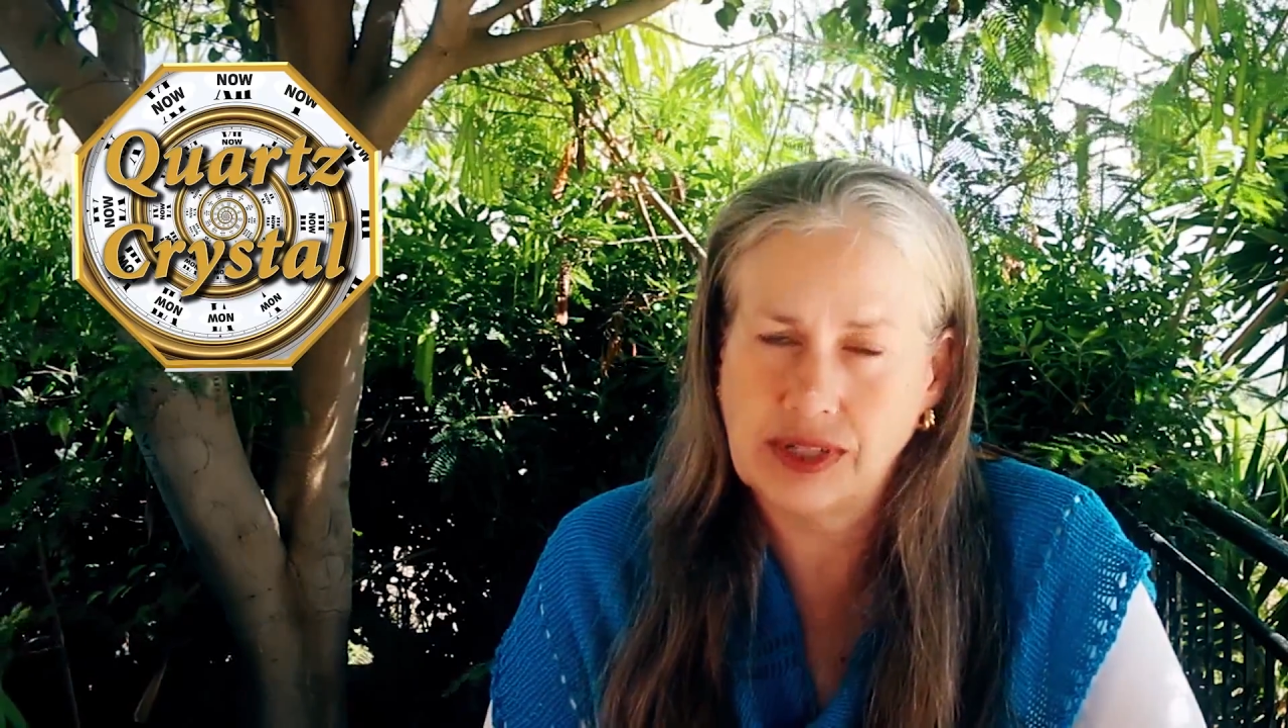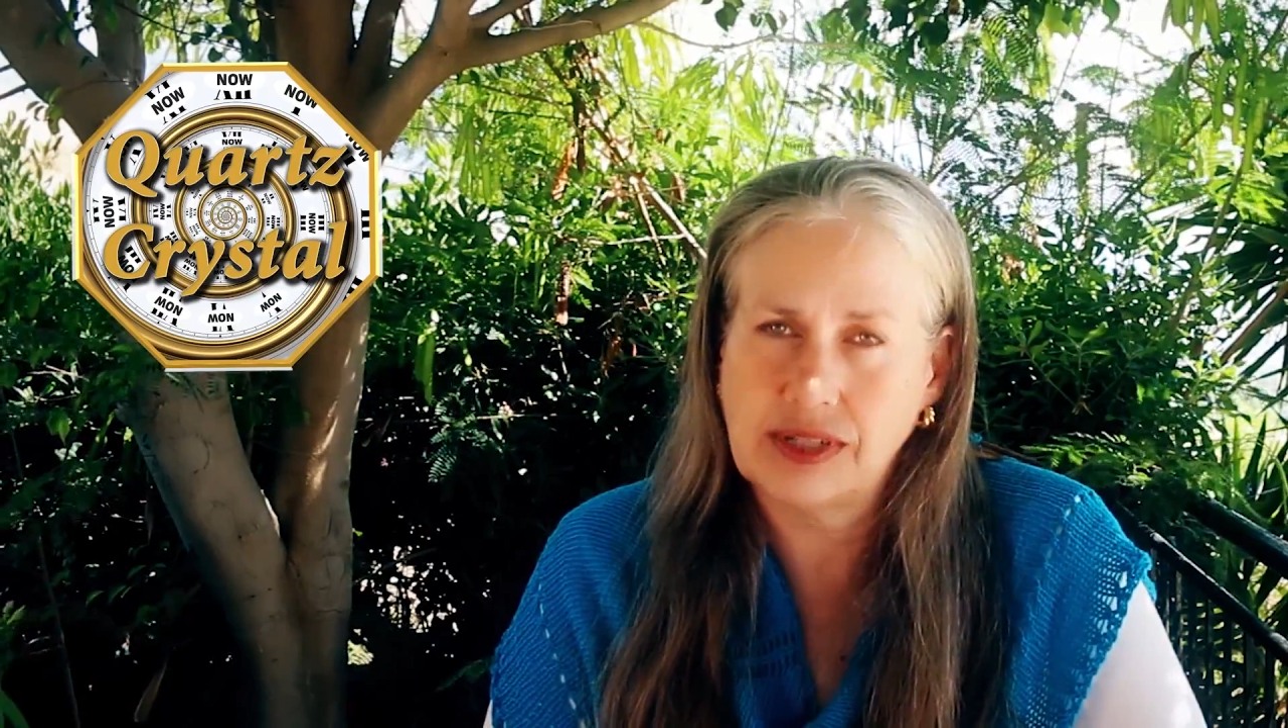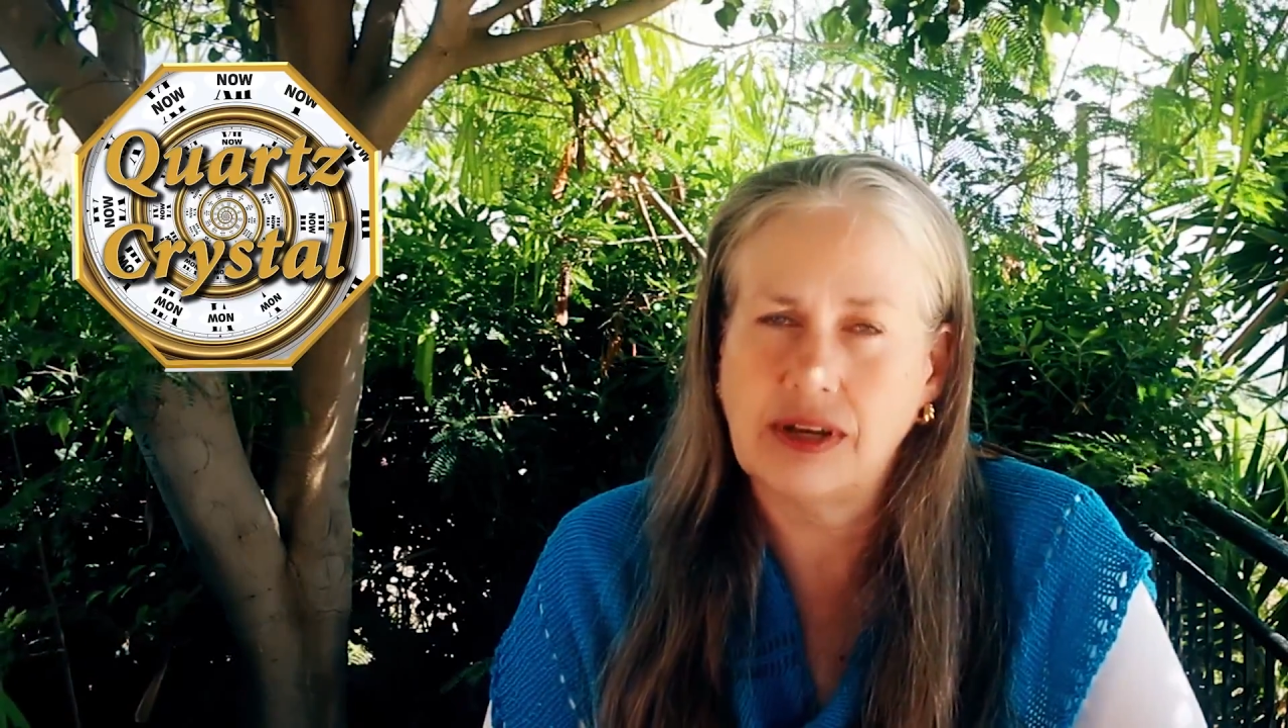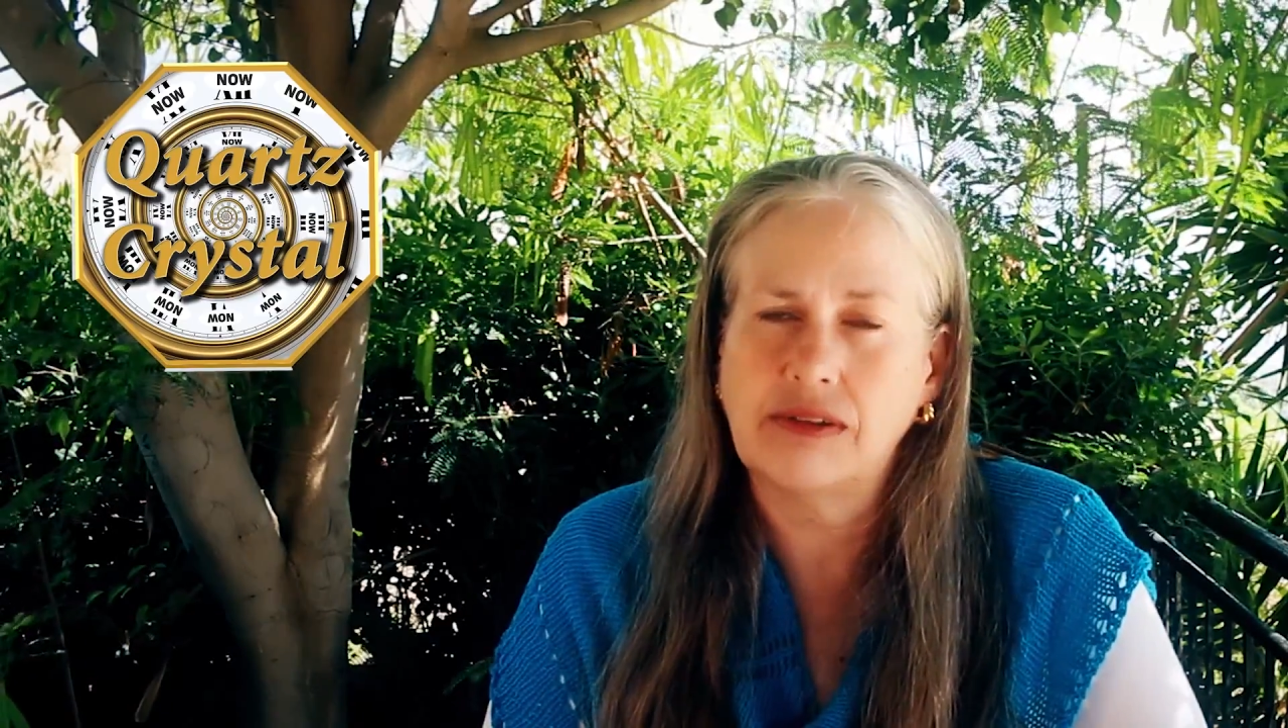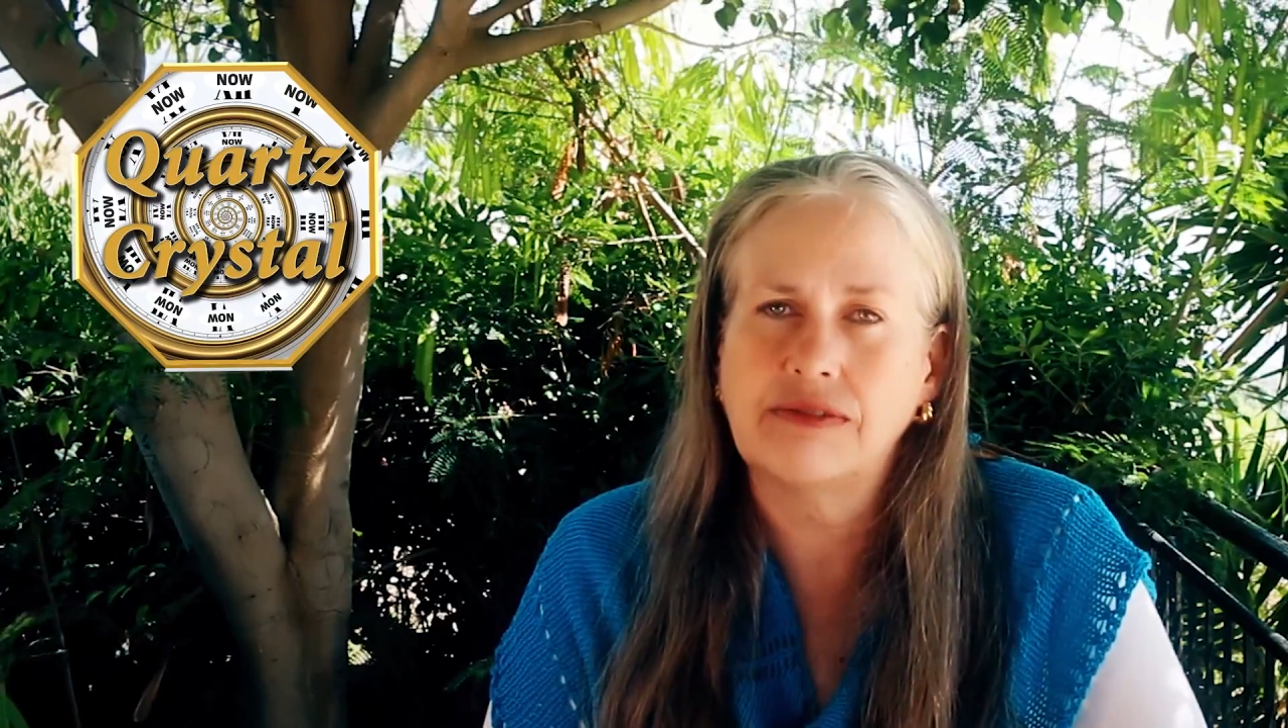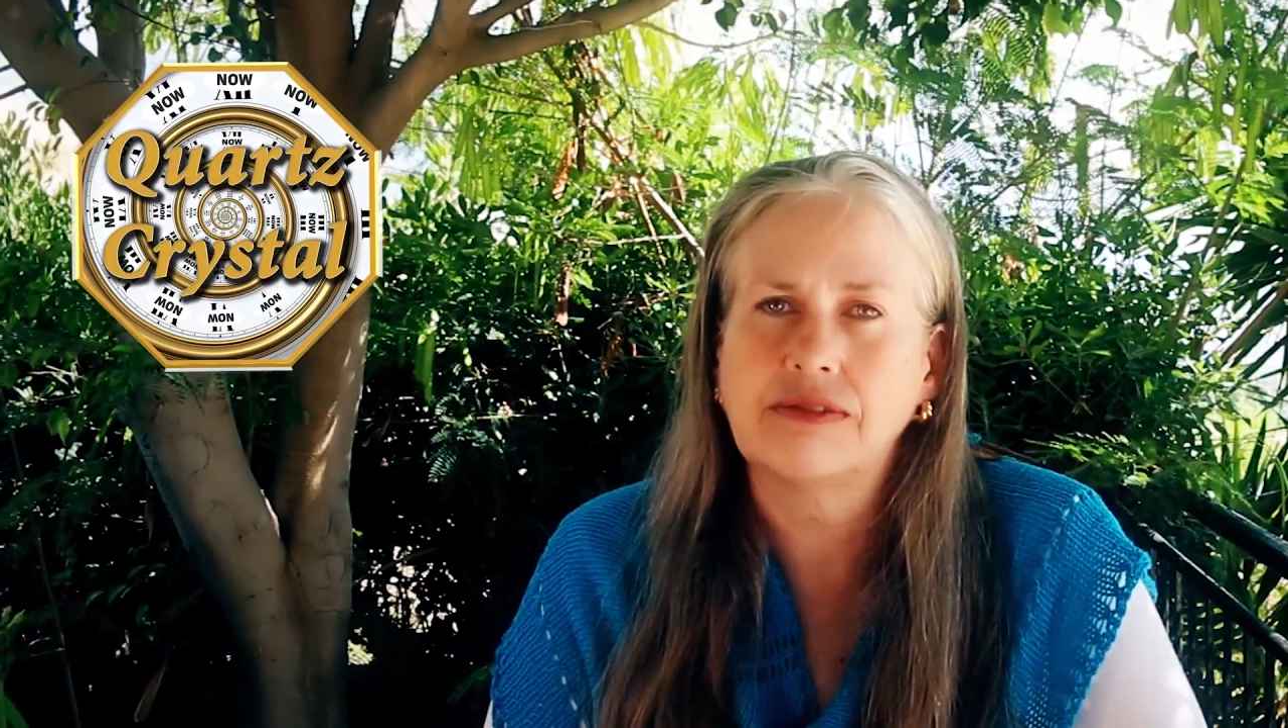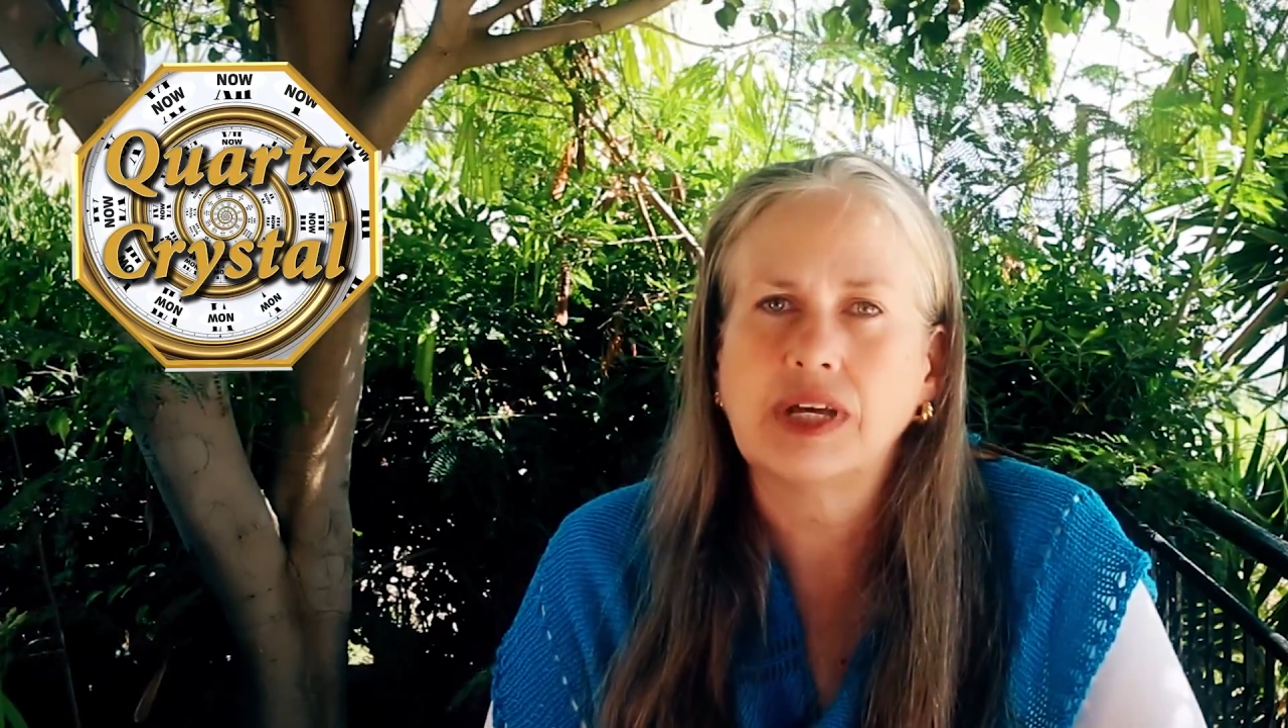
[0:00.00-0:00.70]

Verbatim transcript: self.